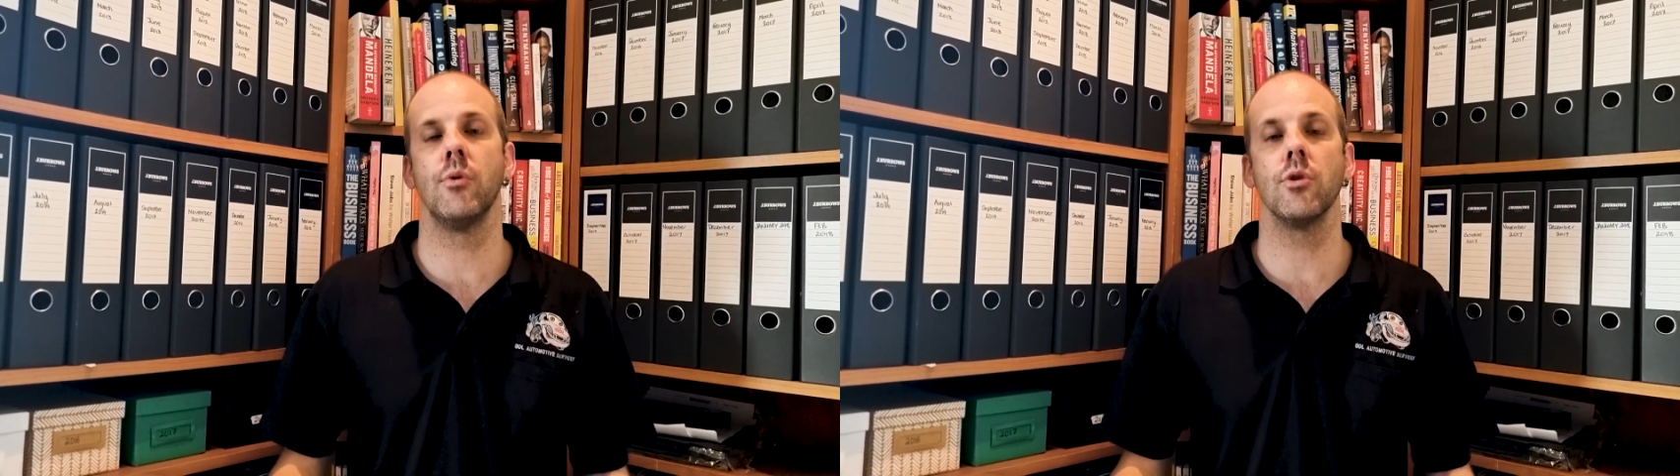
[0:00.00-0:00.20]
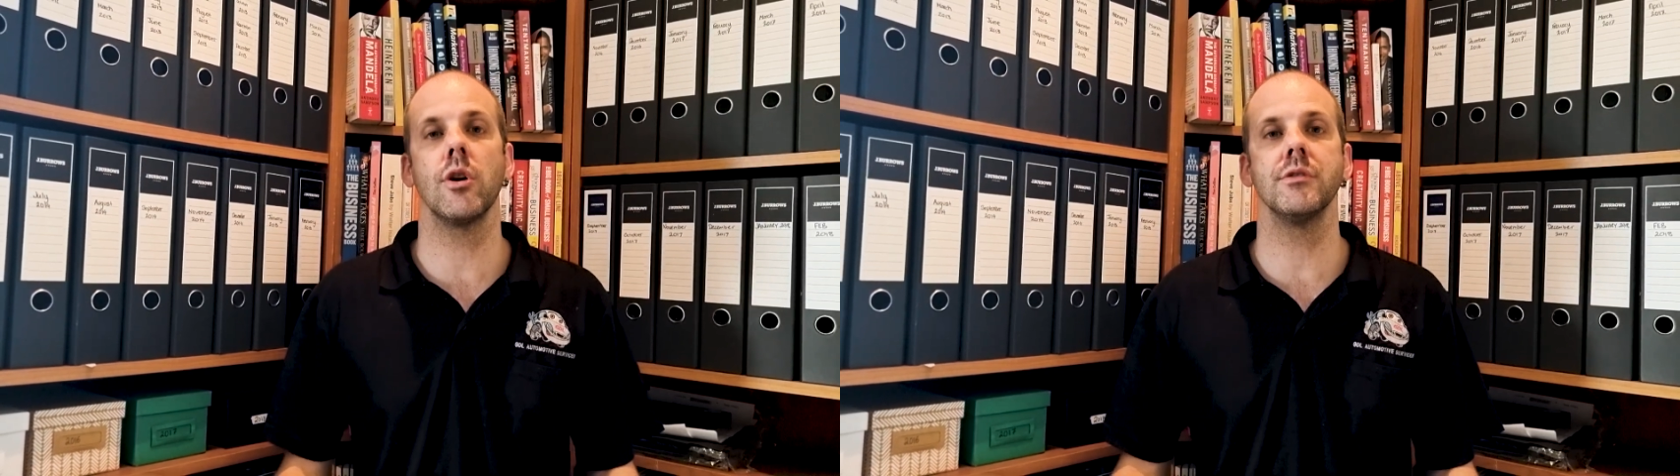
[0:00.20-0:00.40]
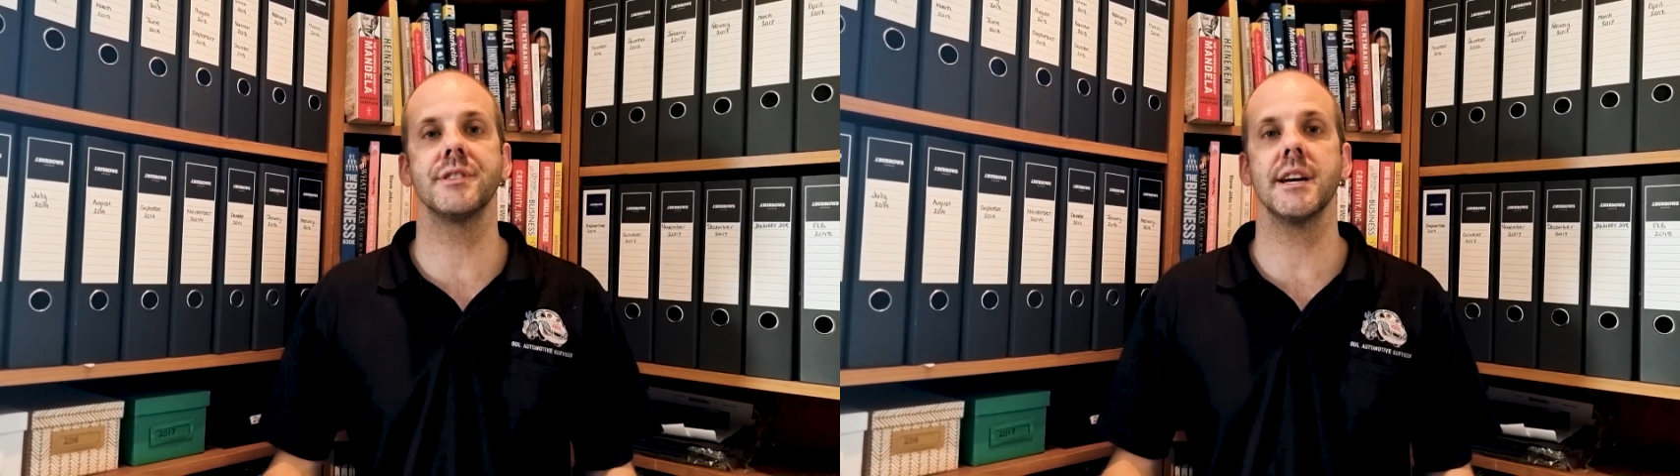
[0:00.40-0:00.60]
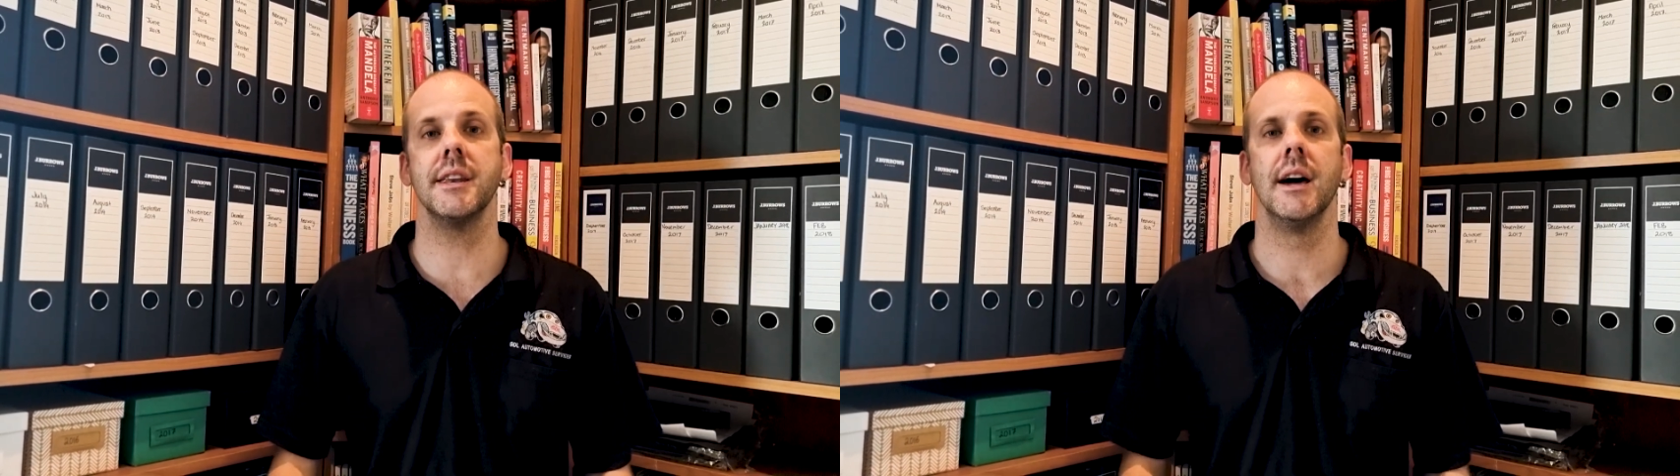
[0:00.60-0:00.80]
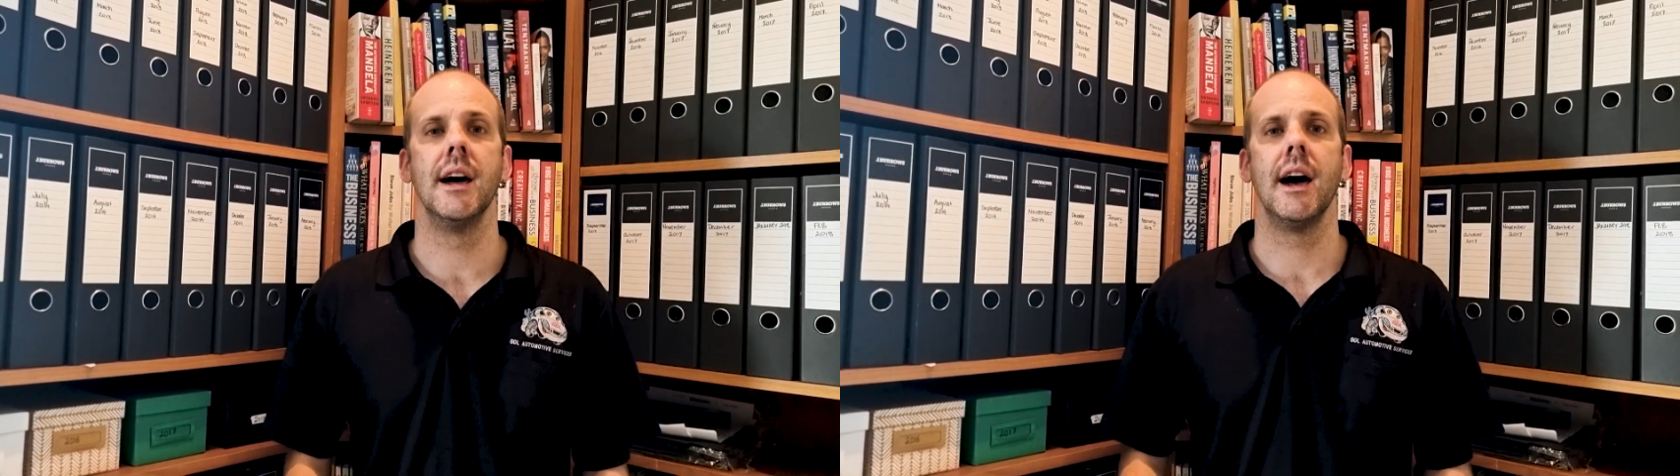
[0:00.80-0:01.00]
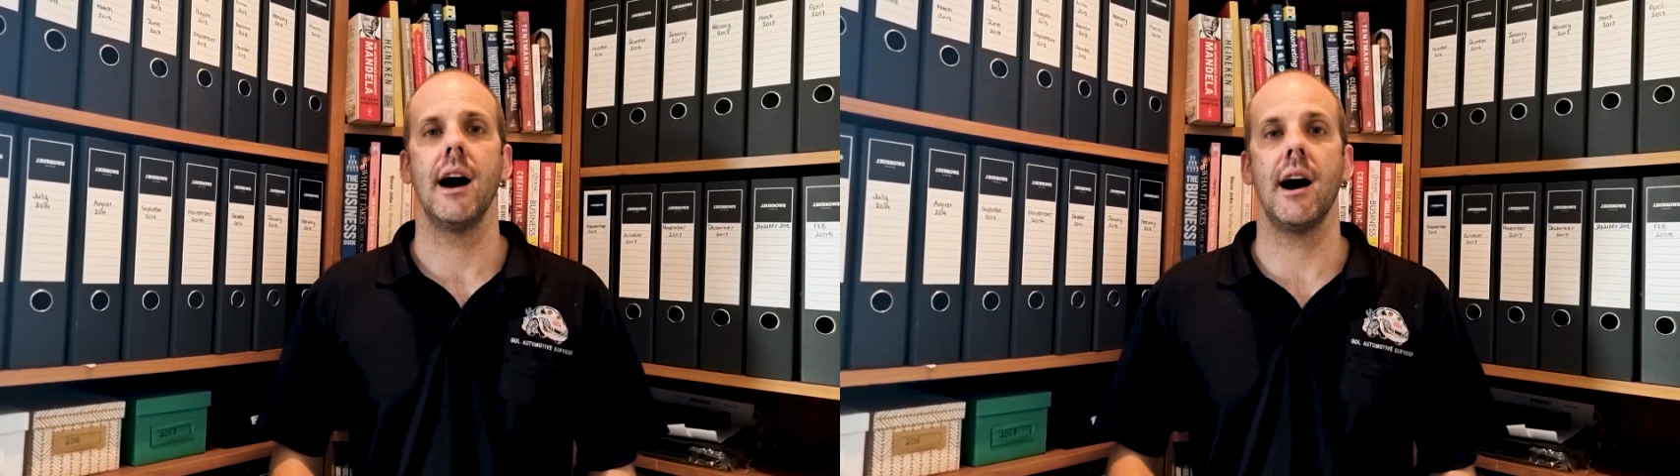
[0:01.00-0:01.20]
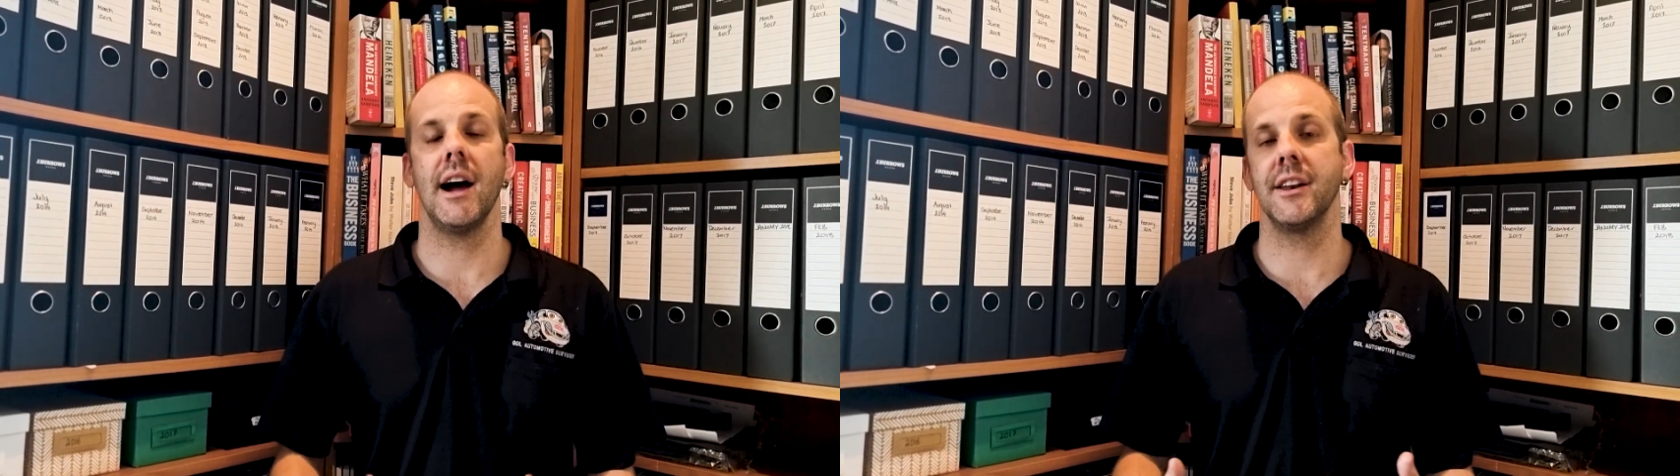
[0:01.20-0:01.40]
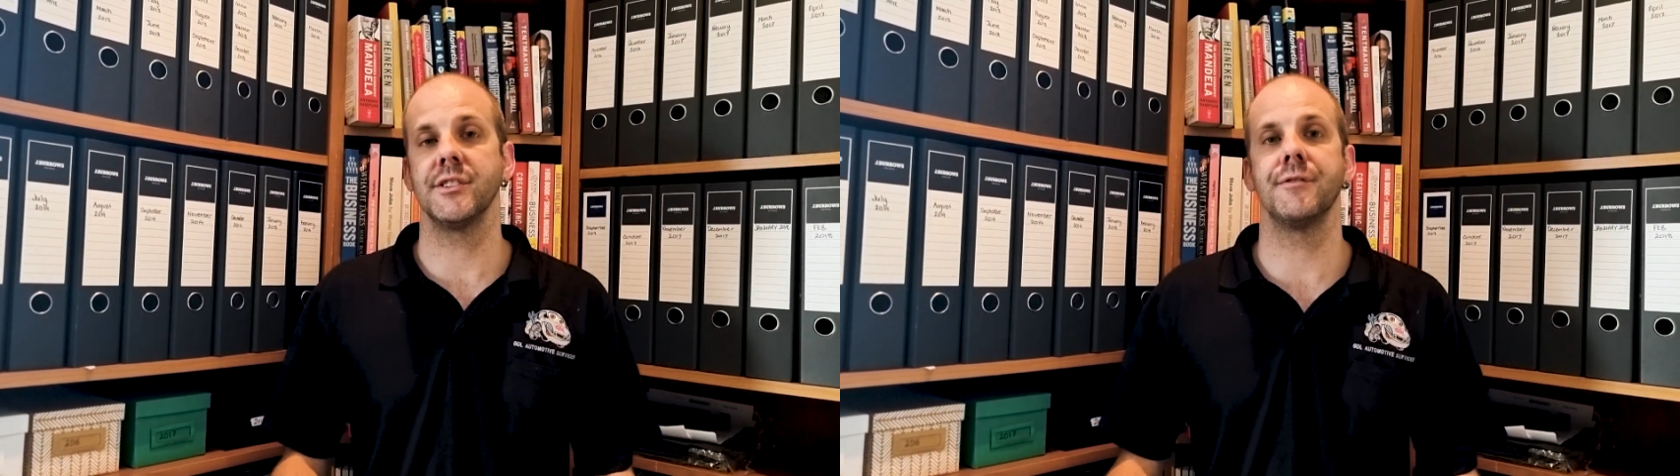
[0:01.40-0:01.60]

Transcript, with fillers: more content uh, and a